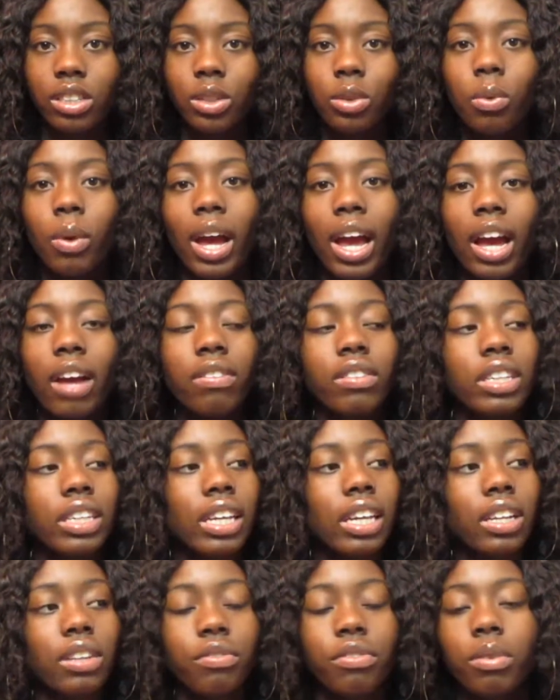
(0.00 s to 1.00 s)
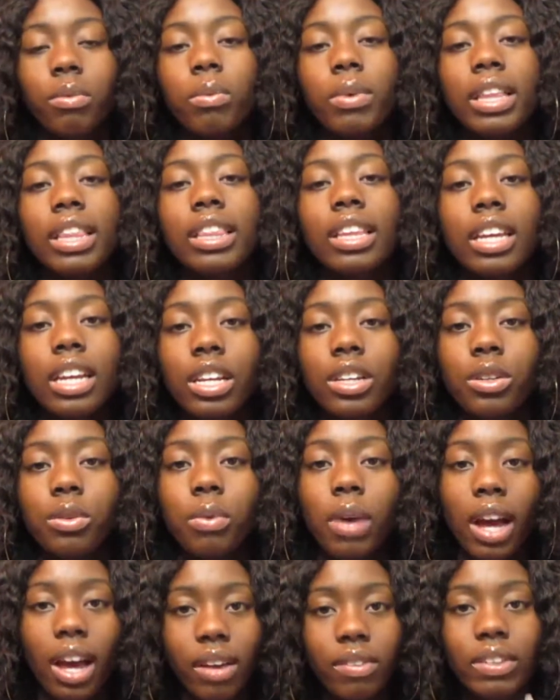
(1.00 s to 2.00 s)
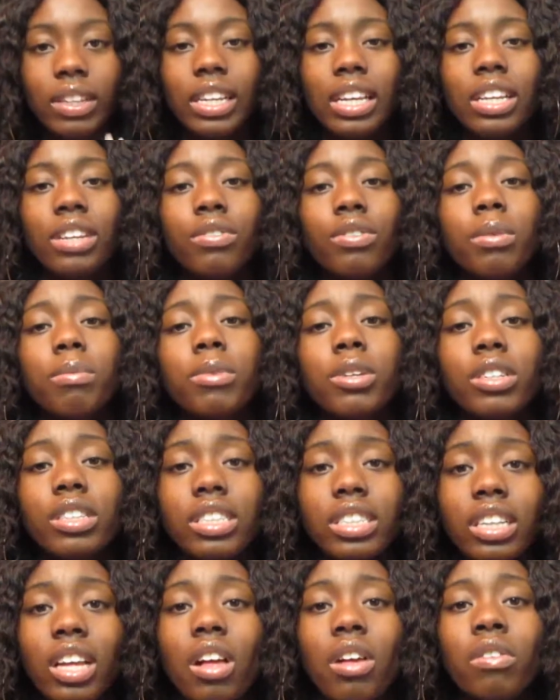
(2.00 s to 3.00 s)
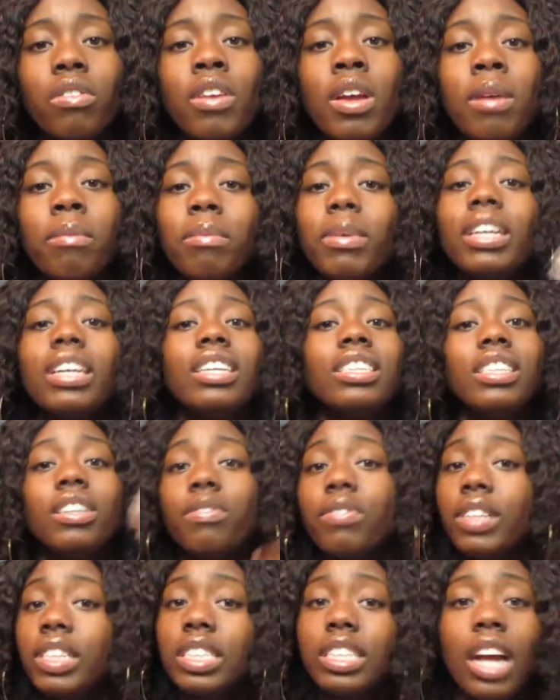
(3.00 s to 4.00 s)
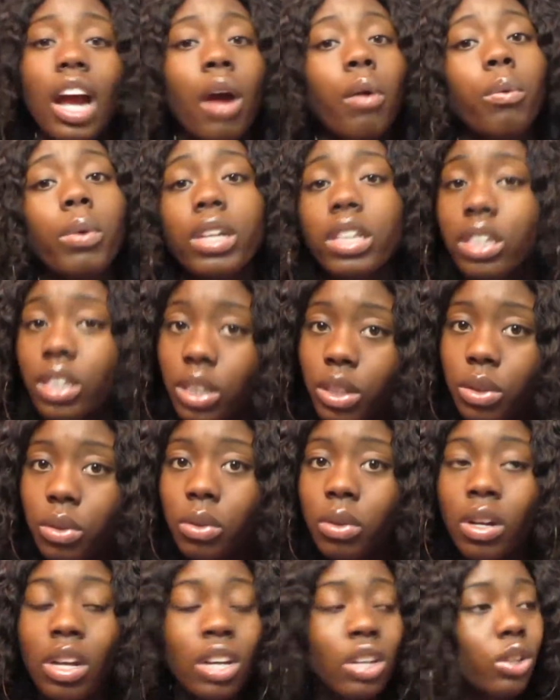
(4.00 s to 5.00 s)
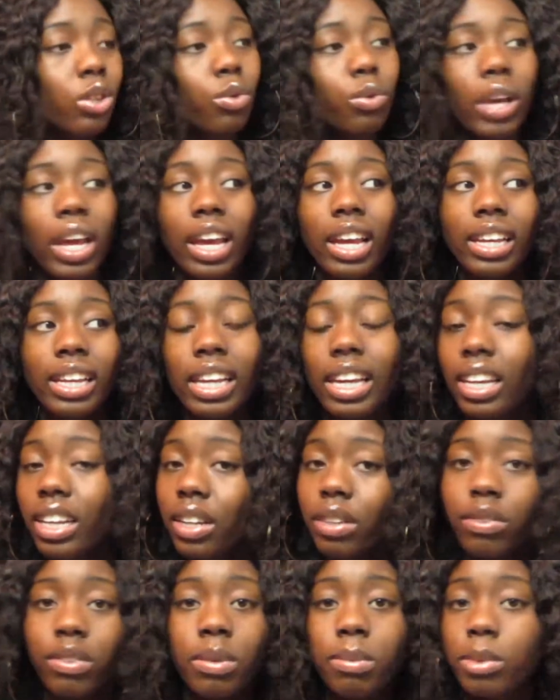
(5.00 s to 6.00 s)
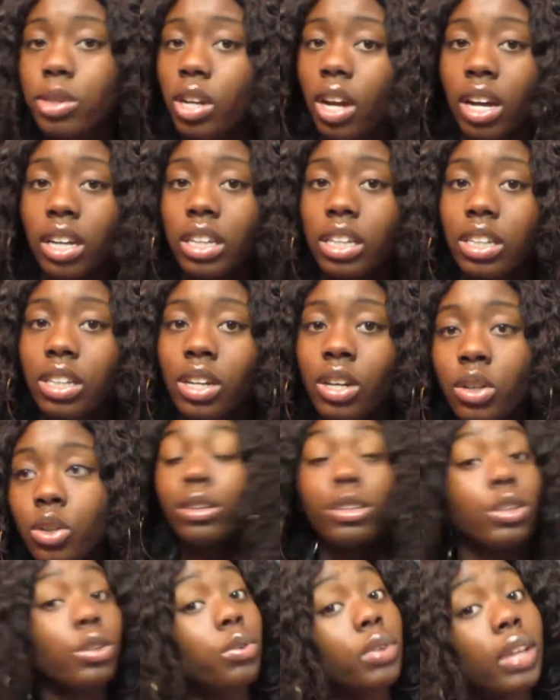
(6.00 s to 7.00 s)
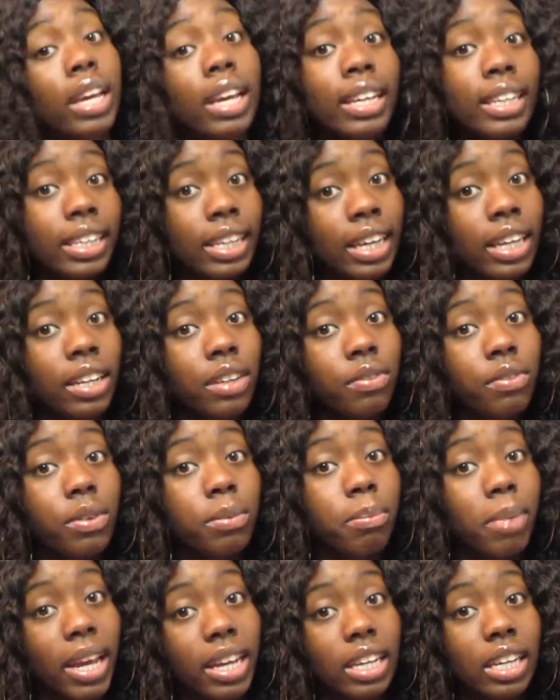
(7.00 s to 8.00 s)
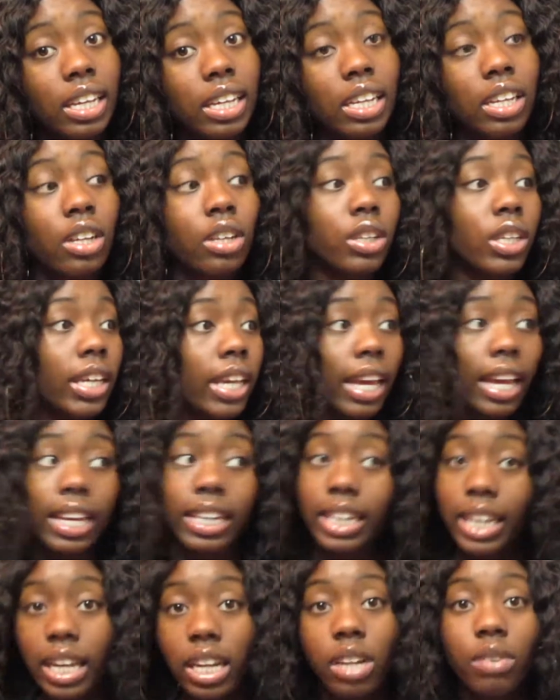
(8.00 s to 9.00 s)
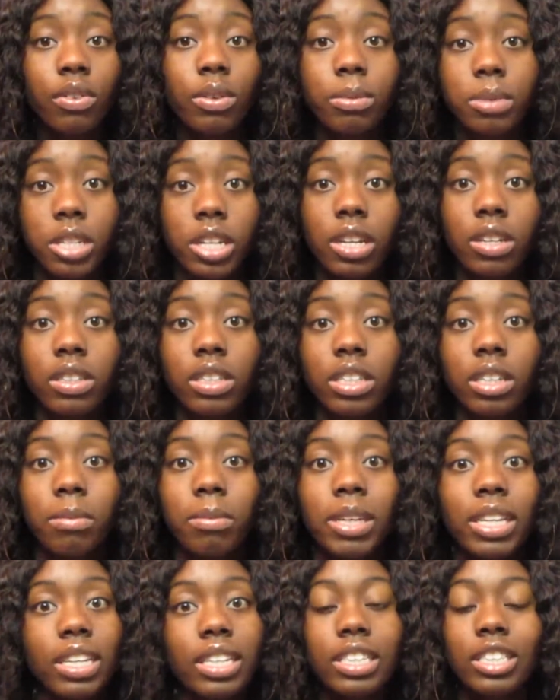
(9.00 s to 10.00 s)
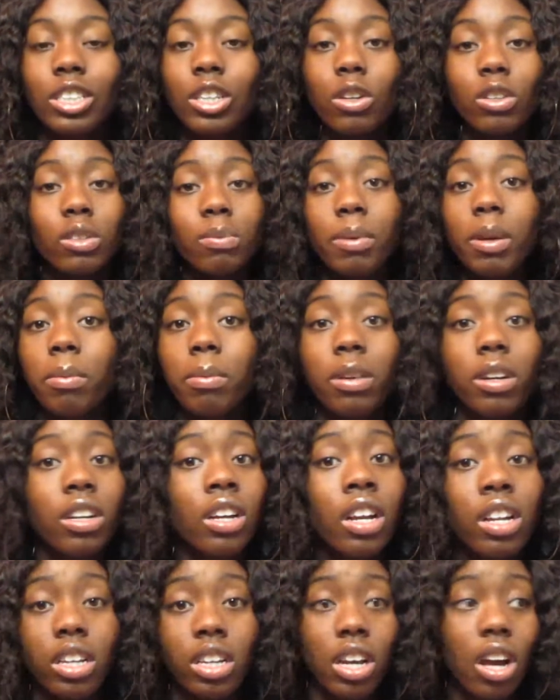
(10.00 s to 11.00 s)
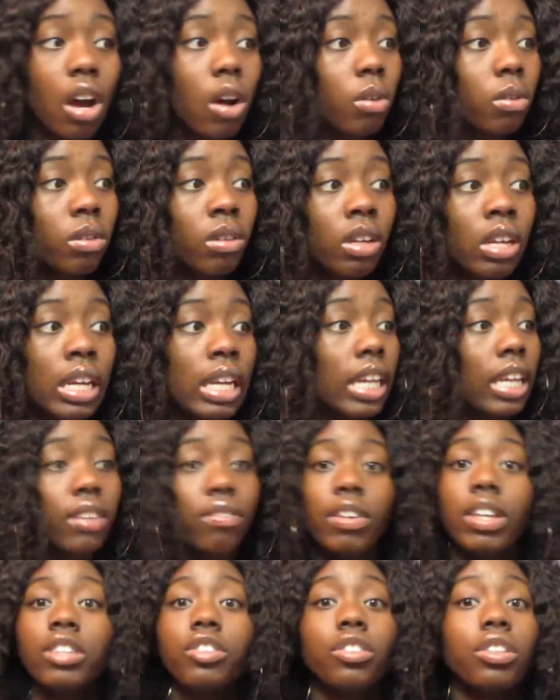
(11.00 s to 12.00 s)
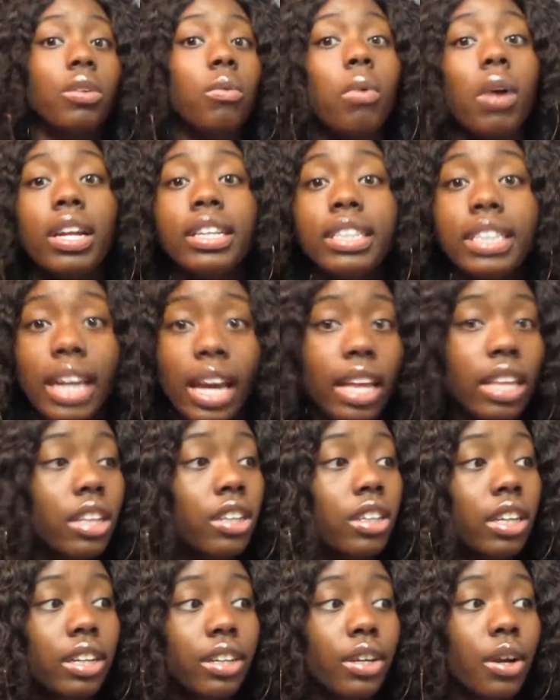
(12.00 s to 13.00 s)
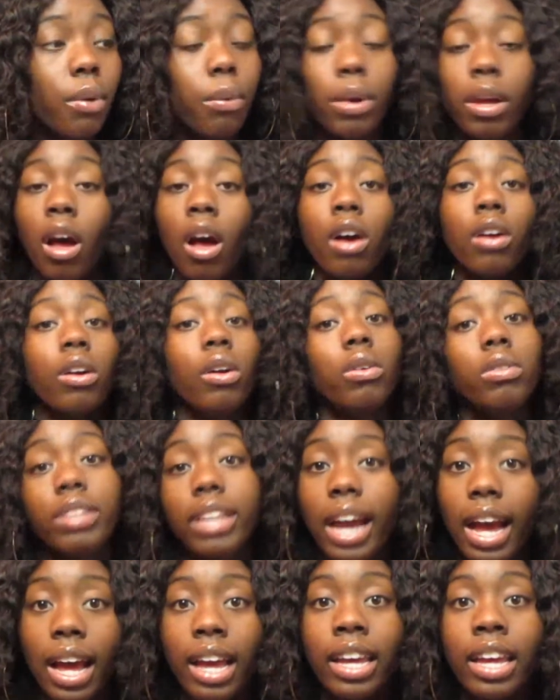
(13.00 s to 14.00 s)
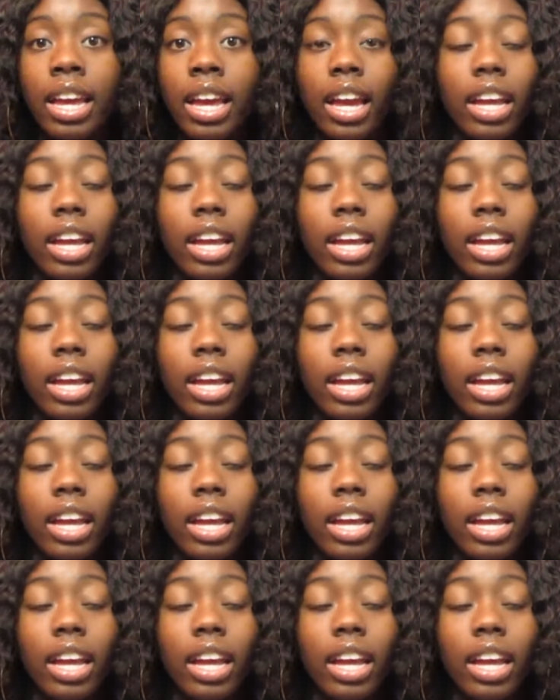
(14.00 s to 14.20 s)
You have to get it from within. You have to get it from yourself, because if it's not with you, you can't get it from Johnny. You can't get it from Becky. You can't get it from Chelsea, because those people are going to go. Eventually, one day, they're going to go. We all going to die.